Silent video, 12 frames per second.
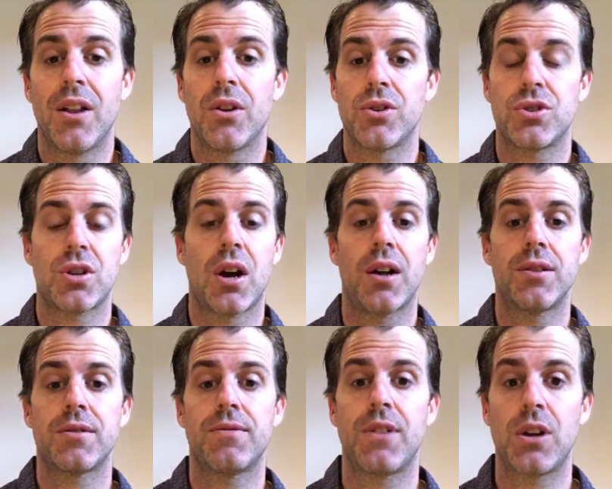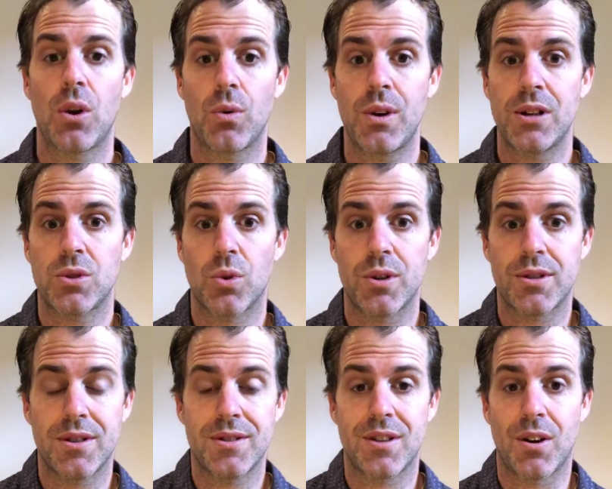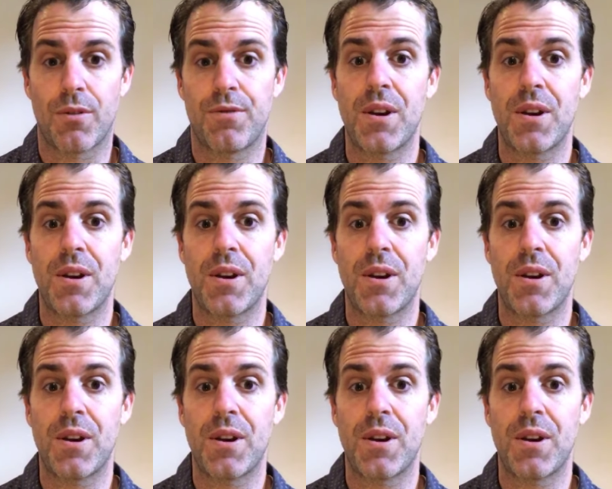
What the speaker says: There's tons of video resources.